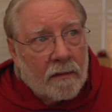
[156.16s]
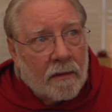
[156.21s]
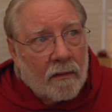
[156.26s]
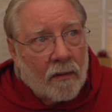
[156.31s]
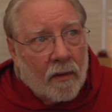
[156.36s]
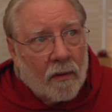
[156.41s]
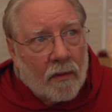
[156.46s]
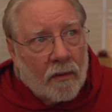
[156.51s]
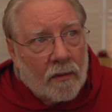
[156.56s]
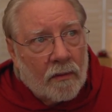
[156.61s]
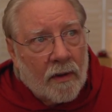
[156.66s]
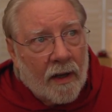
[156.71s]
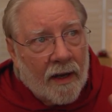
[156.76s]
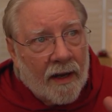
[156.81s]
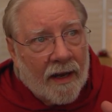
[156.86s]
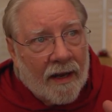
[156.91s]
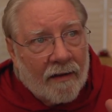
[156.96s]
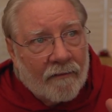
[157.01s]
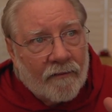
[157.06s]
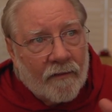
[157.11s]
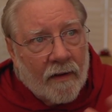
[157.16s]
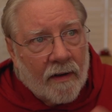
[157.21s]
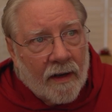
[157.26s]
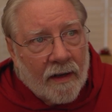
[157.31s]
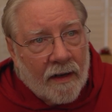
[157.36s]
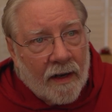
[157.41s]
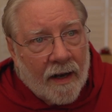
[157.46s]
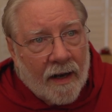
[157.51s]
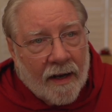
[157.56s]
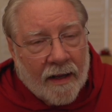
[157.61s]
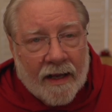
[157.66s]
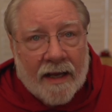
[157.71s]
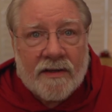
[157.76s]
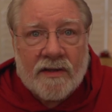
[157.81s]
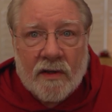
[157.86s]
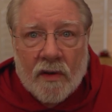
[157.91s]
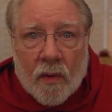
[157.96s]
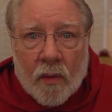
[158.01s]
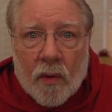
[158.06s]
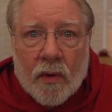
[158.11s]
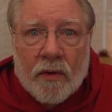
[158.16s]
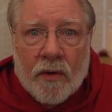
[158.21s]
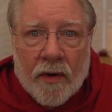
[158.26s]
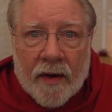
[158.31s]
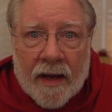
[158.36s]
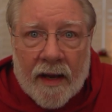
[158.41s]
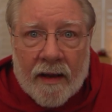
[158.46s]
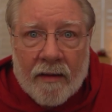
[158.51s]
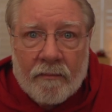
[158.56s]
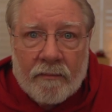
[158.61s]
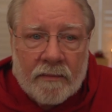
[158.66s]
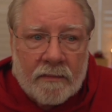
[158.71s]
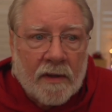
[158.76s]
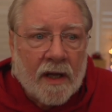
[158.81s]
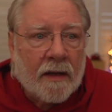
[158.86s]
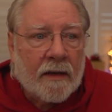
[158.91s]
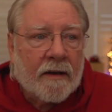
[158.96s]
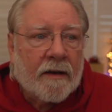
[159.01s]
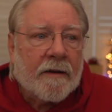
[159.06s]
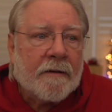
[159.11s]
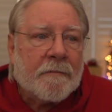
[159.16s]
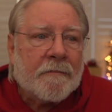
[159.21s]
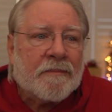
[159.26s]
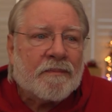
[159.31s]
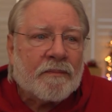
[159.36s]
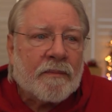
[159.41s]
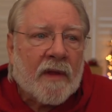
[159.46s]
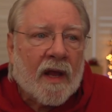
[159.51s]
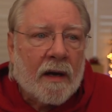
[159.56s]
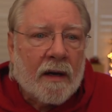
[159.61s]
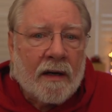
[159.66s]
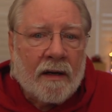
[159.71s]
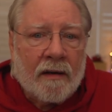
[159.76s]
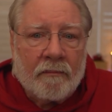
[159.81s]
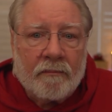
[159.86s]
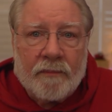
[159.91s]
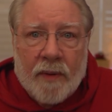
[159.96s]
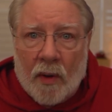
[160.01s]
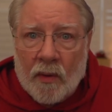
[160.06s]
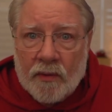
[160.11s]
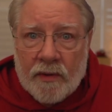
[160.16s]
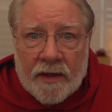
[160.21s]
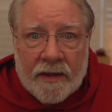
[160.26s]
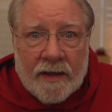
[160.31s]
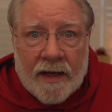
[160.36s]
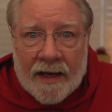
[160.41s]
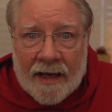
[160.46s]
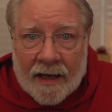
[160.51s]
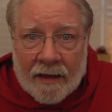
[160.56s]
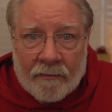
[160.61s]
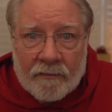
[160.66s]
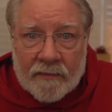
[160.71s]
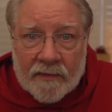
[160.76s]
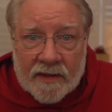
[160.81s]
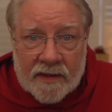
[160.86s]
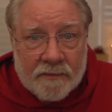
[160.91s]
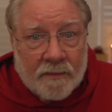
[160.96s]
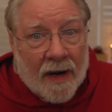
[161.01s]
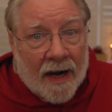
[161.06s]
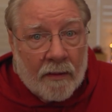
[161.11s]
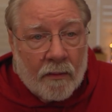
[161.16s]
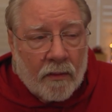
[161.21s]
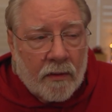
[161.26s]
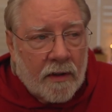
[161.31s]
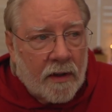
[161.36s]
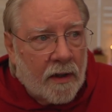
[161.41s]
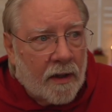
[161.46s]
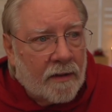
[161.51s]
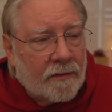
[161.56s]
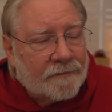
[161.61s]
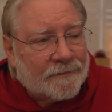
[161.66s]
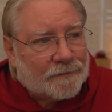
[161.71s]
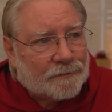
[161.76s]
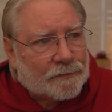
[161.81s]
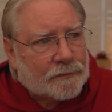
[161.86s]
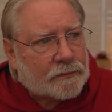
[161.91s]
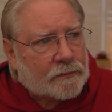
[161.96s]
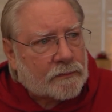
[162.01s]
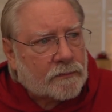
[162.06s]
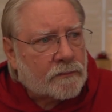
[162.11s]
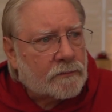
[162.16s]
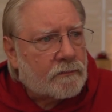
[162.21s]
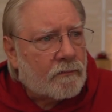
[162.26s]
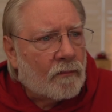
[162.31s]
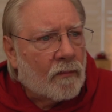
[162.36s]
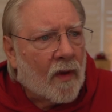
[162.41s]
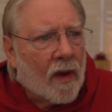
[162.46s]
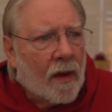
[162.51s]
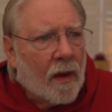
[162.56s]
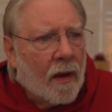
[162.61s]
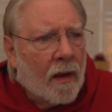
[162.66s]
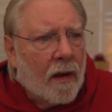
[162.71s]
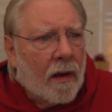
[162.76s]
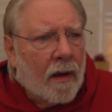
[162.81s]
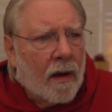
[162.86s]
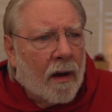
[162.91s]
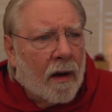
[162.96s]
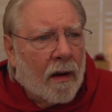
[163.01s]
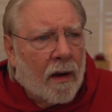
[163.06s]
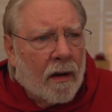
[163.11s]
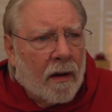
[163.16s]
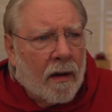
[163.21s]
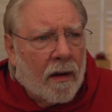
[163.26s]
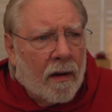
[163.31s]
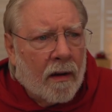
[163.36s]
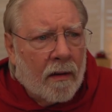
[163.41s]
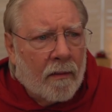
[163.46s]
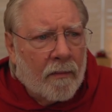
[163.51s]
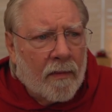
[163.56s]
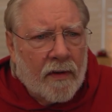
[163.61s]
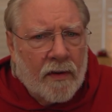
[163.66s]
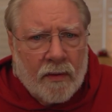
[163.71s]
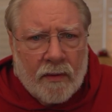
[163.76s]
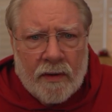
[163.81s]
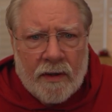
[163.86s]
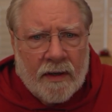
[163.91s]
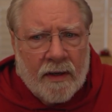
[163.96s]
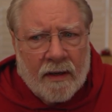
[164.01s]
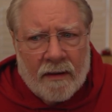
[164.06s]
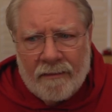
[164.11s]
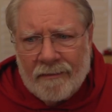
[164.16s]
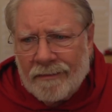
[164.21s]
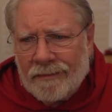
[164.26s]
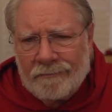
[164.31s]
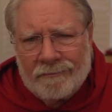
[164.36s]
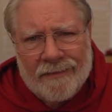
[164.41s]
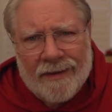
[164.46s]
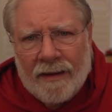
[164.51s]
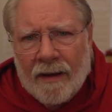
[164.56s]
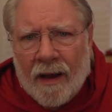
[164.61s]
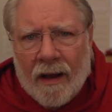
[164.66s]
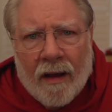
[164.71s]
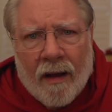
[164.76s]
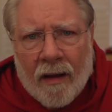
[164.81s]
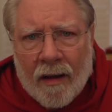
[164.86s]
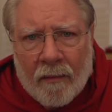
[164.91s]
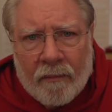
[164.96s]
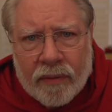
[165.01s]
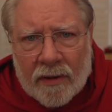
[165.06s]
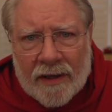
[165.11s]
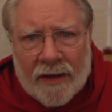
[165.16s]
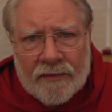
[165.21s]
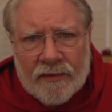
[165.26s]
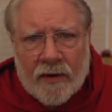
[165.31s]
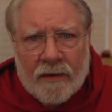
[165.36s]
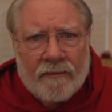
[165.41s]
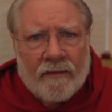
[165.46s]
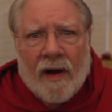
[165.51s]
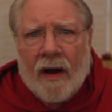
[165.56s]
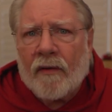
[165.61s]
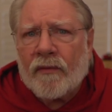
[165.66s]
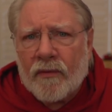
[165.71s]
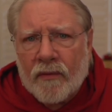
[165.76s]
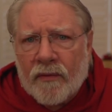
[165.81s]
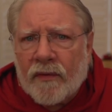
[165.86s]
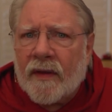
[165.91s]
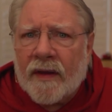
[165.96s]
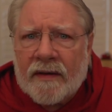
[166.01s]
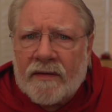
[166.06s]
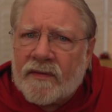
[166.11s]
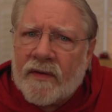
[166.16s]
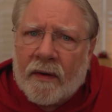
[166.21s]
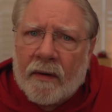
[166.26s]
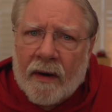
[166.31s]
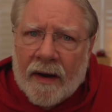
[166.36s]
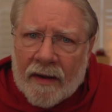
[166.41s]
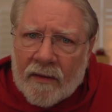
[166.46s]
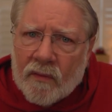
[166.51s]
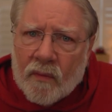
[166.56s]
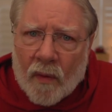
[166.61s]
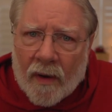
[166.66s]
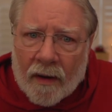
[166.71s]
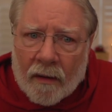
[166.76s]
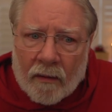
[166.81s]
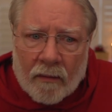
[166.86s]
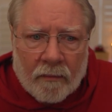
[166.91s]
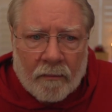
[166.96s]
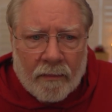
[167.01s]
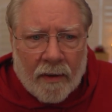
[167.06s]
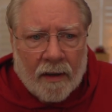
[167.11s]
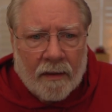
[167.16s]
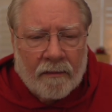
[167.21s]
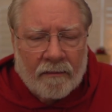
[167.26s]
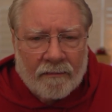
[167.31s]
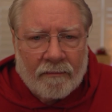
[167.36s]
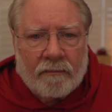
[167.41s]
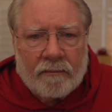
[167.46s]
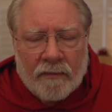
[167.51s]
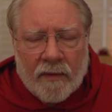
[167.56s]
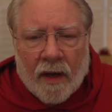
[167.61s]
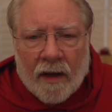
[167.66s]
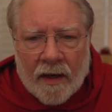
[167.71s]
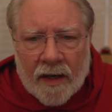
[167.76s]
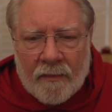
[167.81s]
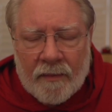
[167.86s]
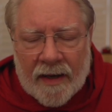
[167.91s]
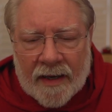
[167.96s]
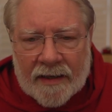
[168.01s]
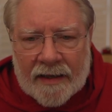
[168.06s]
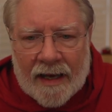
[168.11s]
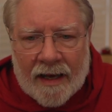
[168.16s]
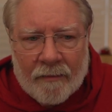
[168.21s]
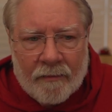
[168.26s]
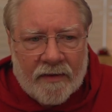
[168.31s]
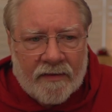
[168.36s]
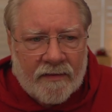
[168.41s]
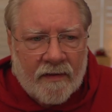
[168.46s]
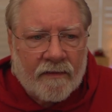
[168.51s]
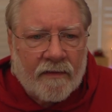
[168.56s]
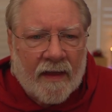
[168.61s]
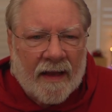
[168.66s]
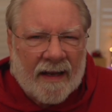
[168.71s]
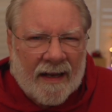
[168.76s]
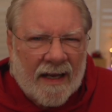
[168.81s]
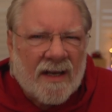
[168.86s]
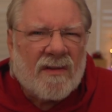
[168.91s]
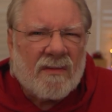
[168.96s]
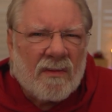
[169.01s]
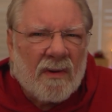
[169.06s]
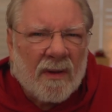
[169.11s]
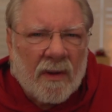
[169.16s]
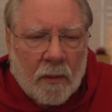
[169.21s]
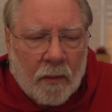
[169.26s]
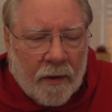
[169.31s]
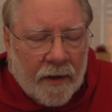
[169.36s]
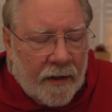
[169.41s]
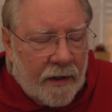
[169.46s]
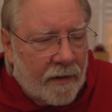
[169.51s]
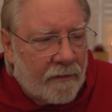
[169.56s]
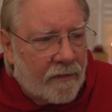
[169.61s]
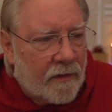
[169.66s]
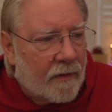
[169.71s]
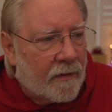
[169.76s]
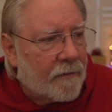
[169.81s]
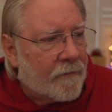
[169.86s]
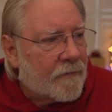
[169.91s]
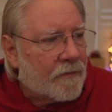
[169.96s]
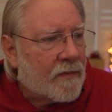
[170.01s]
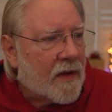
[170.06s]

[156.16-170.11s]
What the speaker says: whole, half, and I guess a quarter ham, boned in ham, spiral cut. You can get a plethora of other things there as well. But the honey baked ham is the thing that you really want to get there.